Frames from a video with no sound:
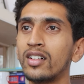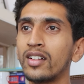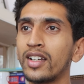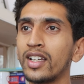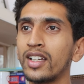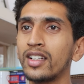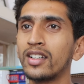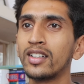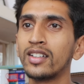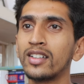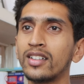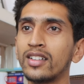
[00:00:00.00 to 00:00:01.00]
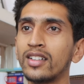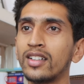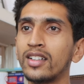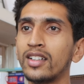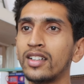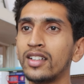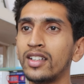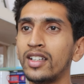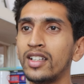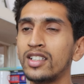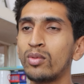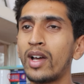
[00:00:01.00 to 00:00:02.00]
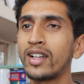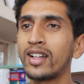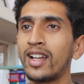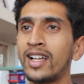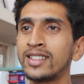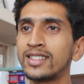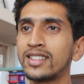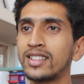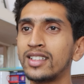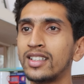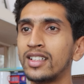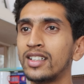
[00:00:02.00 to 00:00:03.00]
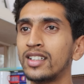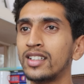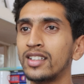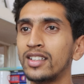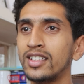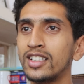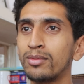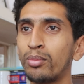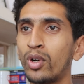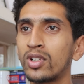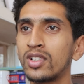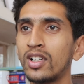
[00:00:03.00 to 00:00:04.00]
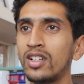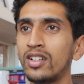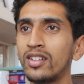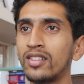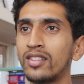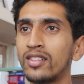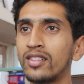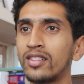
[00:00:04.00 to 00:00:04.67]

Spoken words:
okay, here is one class, this is person.